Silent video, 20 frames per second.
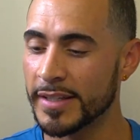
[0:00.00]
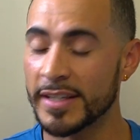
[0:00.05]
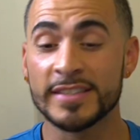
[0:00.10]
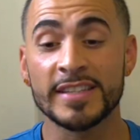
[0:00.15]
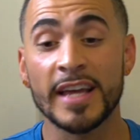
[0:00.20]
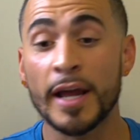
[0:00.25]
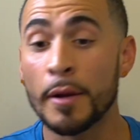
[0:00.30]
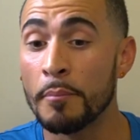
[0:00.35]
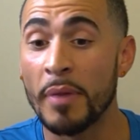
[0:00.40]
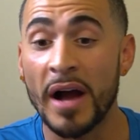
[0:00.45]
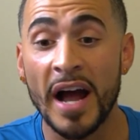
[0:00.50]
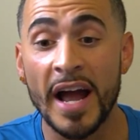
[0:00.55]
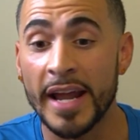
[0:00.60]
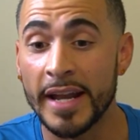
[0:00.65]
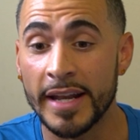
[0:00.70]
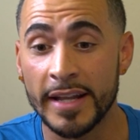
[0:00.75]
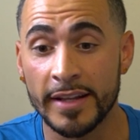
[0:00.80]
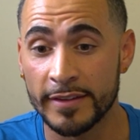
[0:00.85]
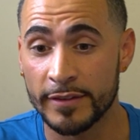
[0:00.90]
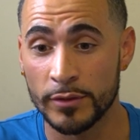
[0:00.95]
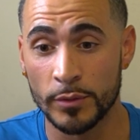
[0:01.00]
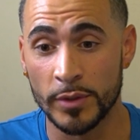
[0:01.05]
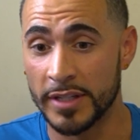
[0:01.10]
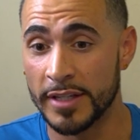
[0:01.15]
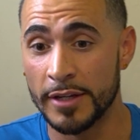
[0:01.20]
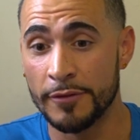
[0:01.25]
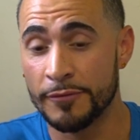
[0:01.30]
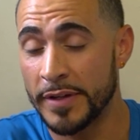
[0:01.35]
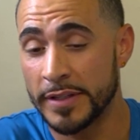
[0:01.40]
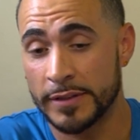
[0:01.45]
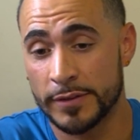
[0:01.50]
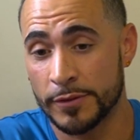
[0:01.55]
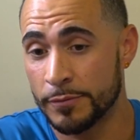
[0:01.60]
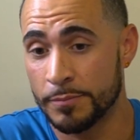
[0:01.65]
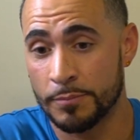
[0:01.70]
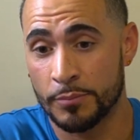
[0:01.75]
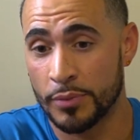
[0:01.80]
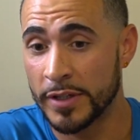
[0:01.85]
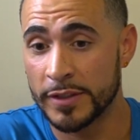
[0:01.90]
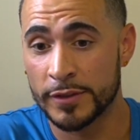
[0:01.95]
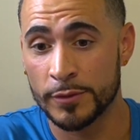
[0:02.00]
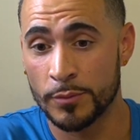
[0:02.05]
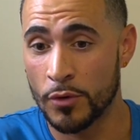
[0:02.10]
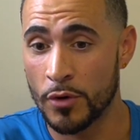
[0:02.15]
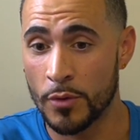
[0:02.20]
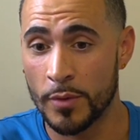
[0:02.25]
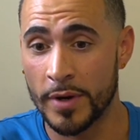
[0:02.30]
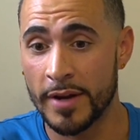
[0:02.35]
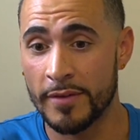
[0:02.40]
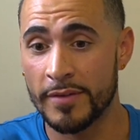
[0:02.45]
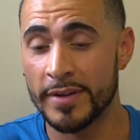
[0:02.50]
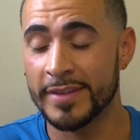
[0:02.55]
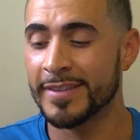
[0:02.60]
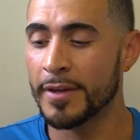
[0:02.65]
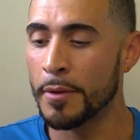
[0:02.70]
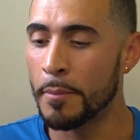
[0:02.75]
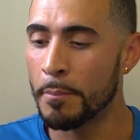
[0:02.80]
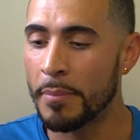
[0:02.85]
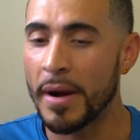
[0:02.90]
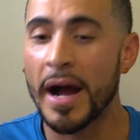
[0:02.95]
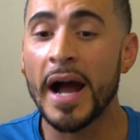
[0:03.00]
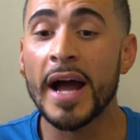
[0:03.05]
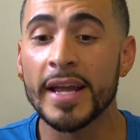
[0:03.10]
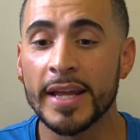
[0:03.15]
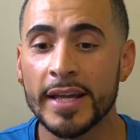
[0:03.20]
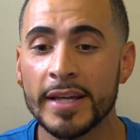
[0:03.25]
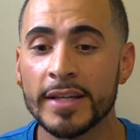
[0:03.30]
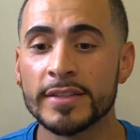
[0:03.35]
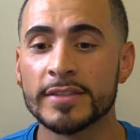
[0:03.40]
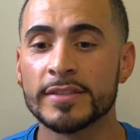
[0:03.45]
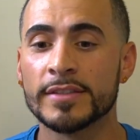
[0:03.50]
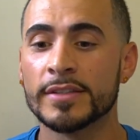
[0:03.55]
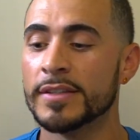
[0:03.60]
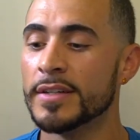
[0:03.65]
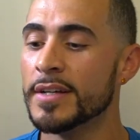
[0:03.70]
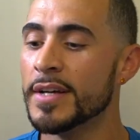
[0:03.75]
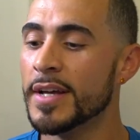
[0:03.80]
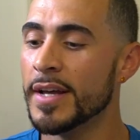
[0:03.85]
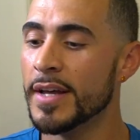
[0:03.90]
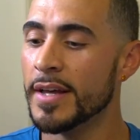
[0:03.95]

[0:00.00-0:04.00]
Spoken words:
it's like buying into a defensive principle or whatever, to buy into